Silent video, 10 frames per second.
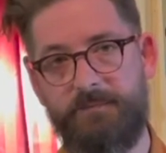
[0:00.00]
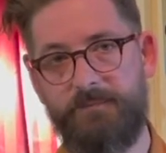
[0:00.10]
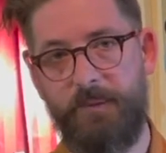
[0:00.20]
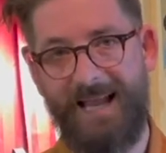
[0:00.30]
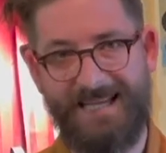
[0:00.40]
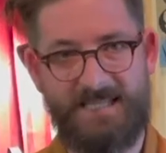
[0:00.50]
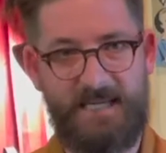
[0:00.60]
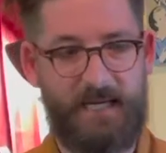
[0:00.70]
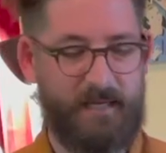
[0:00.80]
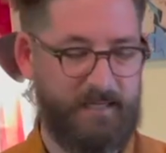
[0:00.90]

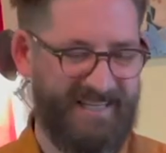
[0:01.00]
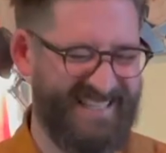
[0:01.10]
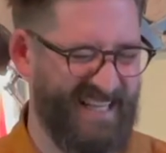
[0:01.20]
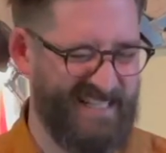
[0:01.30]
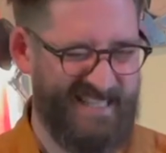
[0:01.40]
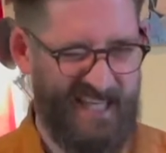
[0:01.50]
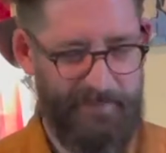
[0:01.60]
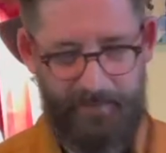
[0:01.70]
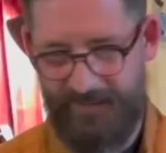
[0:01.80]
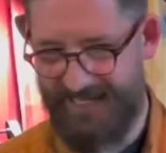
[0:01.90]
plastic, it's like a sticky
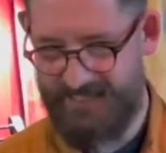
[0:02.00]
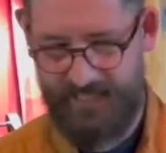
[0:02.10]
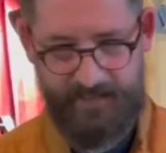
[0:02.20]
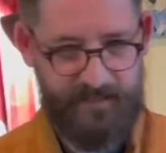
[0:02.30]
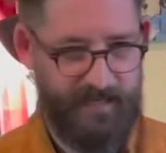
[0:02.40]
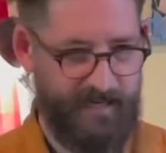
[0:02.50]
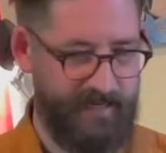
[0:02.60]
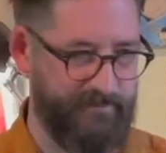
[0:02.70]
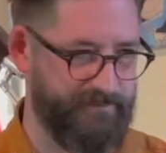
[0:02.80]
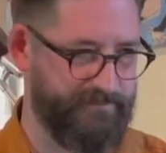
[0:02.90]
back plastic
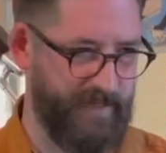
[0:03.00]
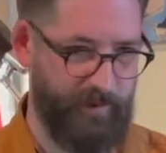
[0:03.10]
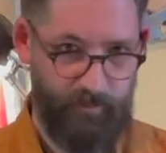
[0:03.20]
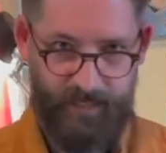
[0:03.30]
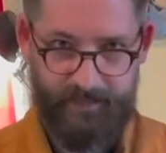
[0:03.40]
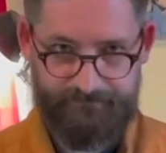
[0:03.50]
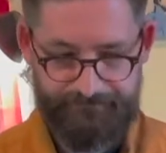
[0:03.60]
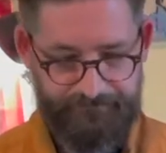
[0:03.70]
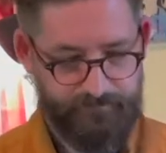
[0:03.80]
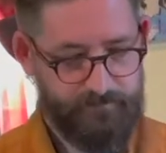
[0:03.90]
acrylic
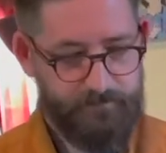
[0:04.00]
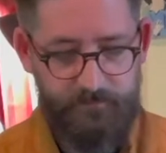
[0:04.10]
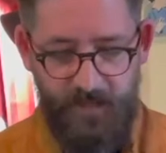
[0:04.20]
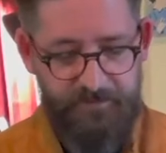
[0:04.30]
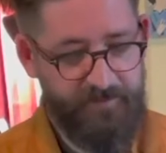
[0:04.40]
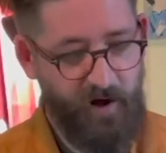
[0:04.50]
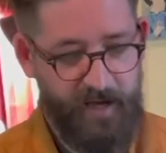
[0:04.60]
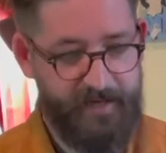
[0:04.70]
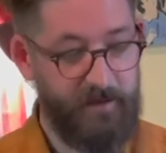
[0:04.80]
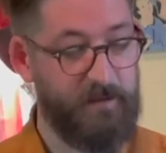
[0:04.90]

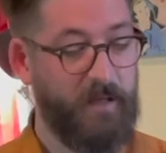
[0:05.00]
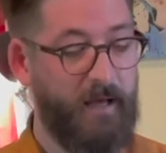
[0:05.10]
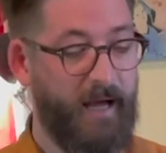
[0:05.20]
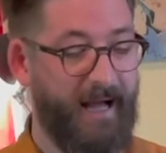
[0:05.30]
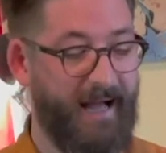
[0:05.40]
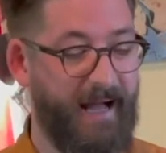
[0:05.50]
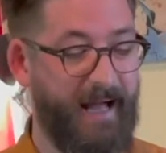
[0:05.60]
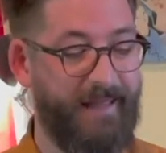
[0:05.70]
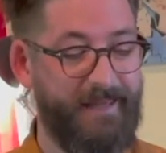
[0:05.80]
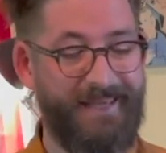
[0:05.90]
vinyl.
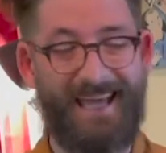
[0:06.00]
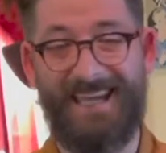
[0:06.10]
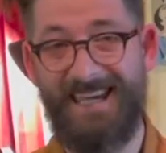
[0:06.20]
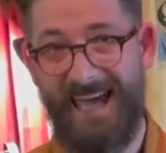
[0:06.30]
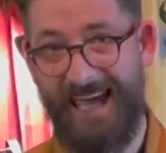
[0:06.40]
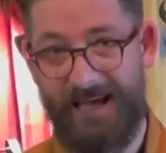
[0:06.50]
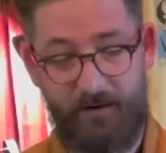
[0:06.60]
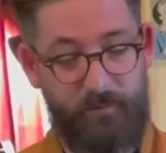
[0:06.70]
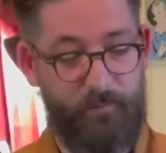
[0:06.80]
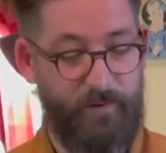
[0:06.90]
You can get a
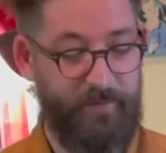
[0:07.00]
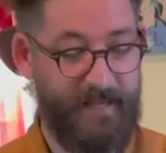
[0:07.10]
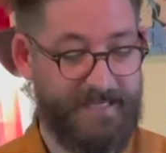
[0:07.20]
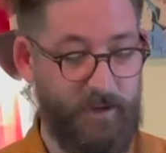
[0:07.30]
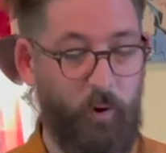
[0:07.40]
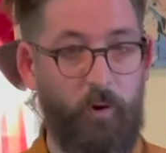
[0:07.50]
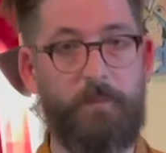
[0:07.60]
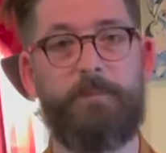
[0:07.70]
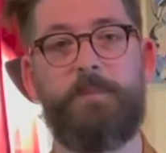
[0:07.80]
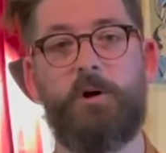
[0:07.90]
kit with these
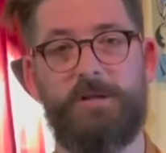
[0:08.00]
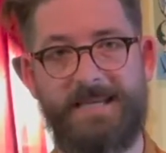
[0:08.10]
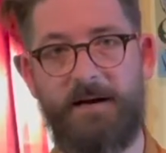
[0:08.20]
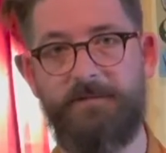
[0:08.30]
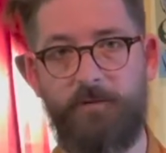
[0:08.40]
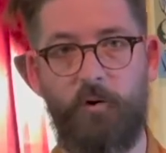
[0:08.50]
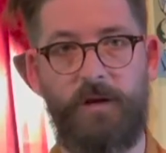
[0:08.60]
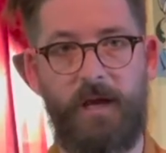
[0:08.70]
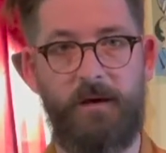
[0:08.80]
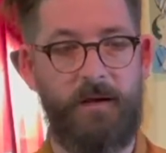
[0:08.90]
all cut out for
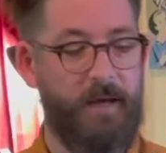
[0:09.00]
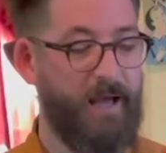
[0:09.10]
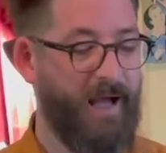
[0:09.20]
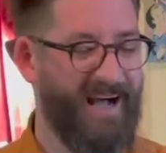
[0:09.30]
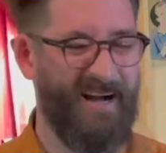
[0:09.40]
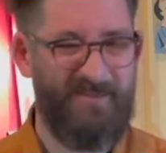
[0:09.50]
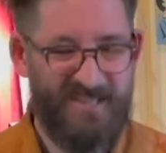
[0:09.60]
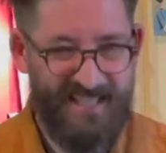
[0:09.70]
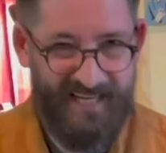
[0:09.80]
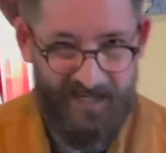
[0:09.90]
you. I'm
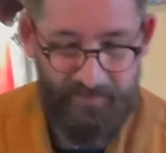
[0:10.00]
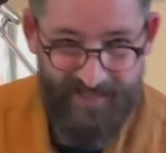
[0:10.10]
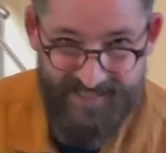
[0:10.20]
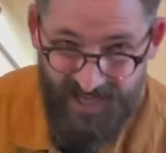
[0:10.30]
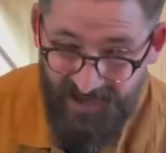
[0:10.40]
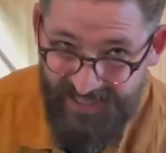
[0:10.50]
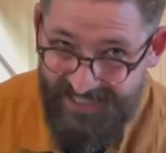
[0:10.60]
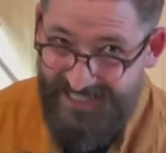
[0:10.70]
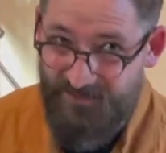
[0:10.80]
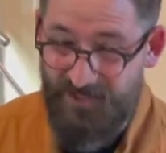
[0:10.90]
just a little bit tight
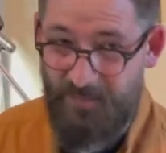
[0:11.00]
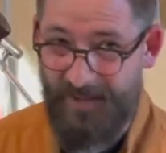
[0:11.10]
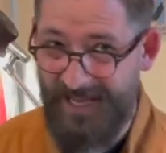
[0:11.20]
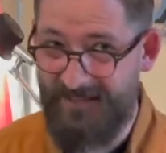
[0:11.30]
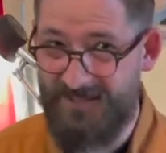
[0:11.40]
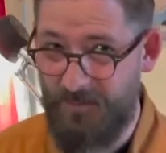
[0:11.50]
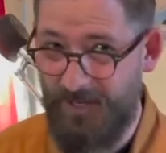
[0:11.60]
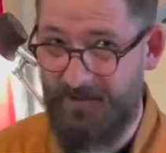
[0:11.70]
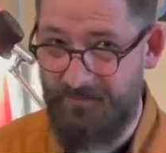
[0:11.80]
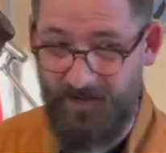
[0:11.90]
and didn't want to pay the
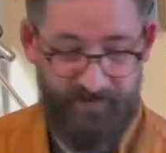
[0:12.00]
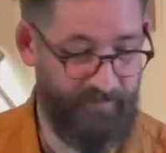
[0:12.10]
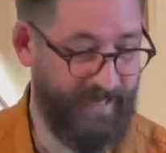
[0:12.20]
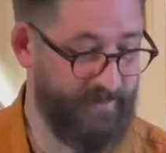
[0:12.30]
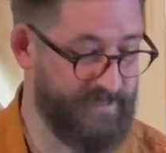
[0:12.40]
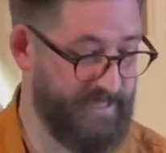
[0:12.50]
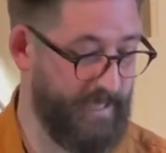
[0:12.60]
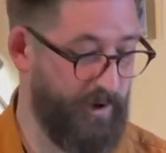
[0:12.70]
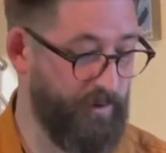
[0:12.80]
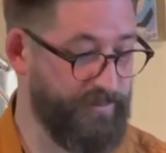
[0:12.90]
£25 to
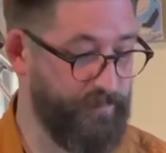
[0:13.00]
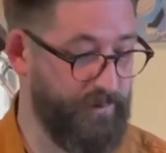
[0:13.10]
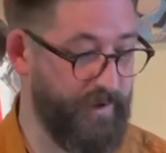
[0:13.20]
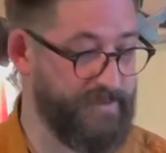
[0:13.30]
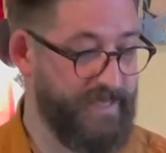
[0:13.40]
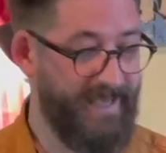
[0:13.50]
get hold of one of those.